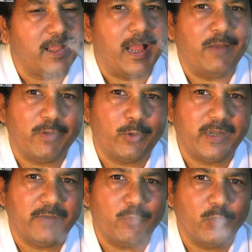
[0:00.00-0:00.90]
Have a good
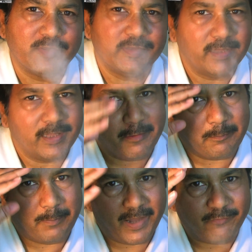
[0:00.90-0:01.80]
day folks.
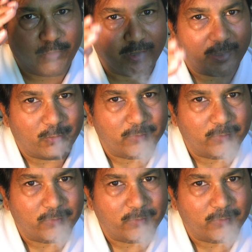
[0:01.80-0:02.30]
Bye for now.